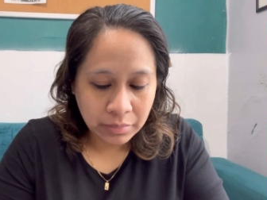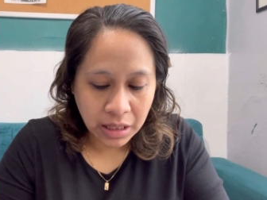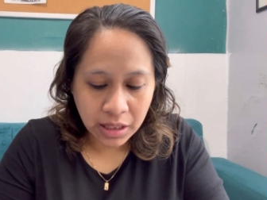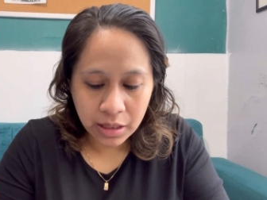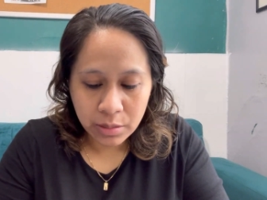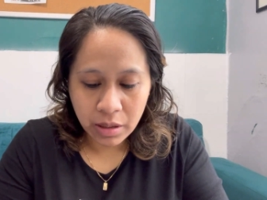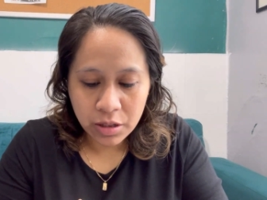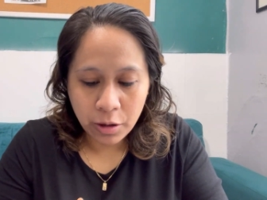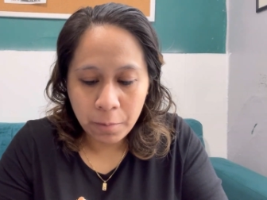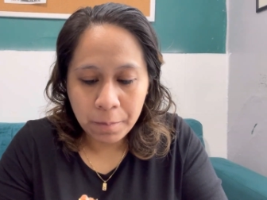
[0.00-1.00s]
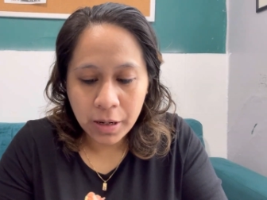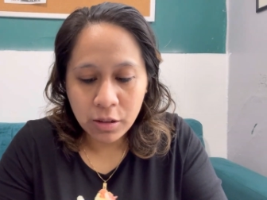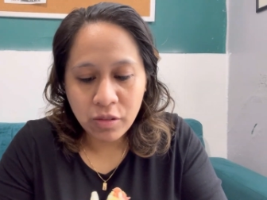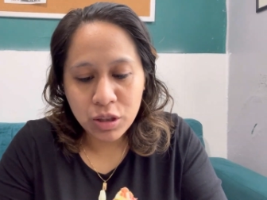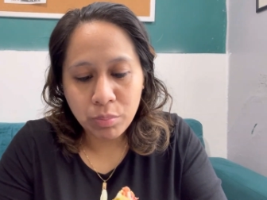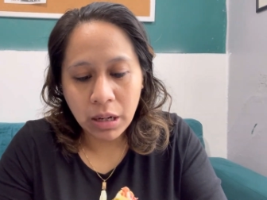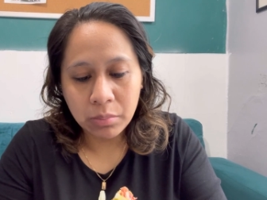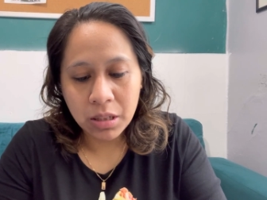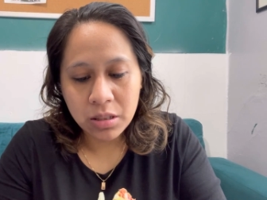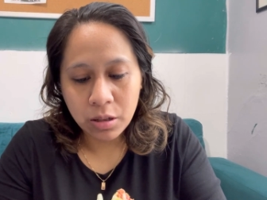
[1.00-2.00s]
I think it's mustard. I don't know if it's brown
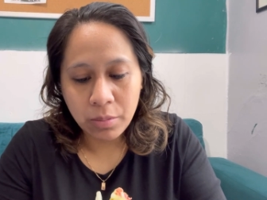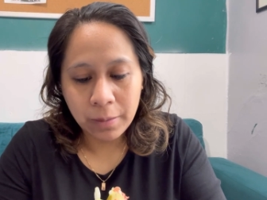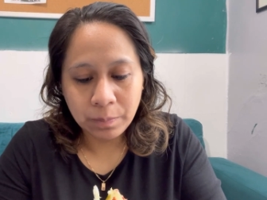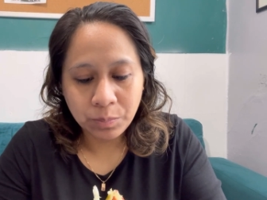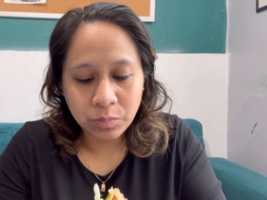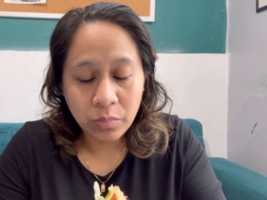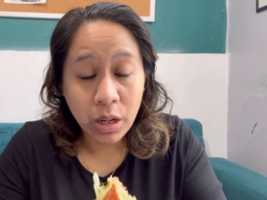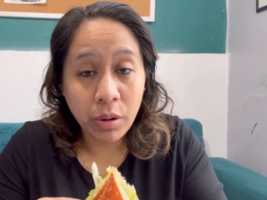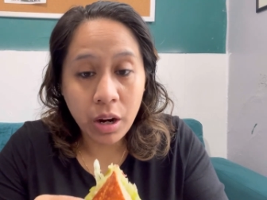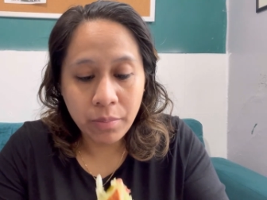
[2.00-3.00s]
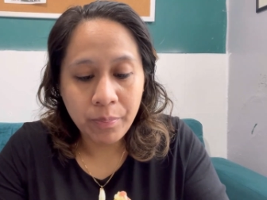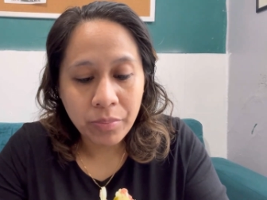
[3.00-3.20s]
mustard, but here we go.